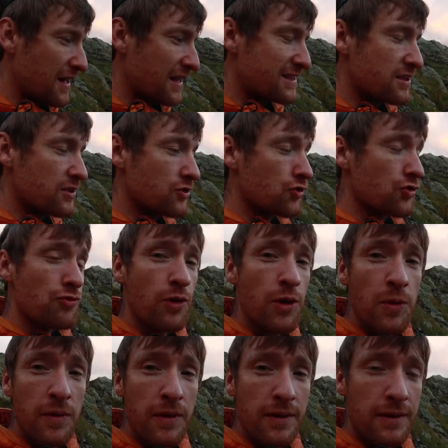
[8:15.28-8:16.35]
that is the
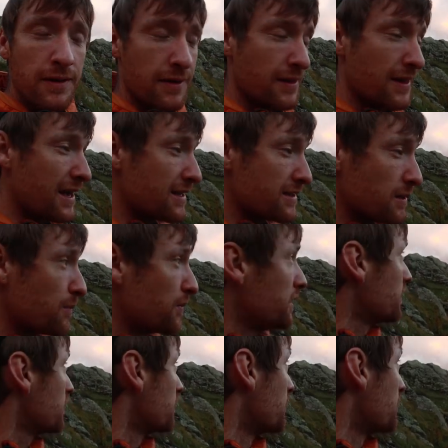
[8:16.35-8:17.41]
Drew. That is the
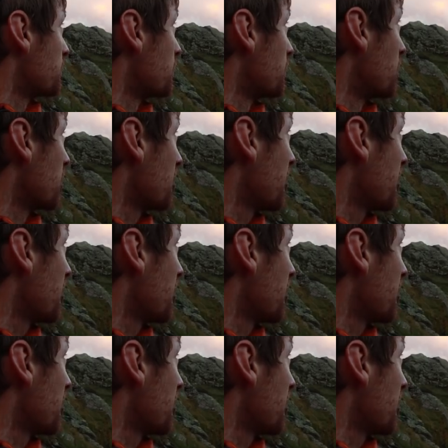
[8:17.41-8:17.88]
peak coming through the